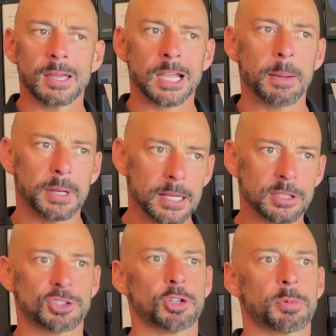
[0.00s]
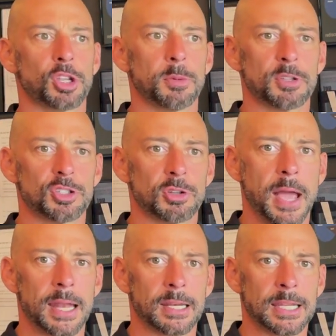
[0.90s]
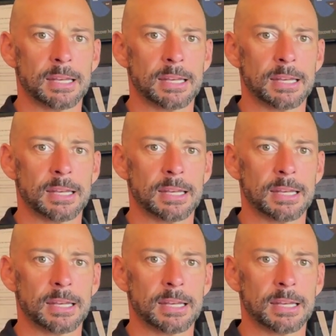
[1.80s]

coming into Superhumans United,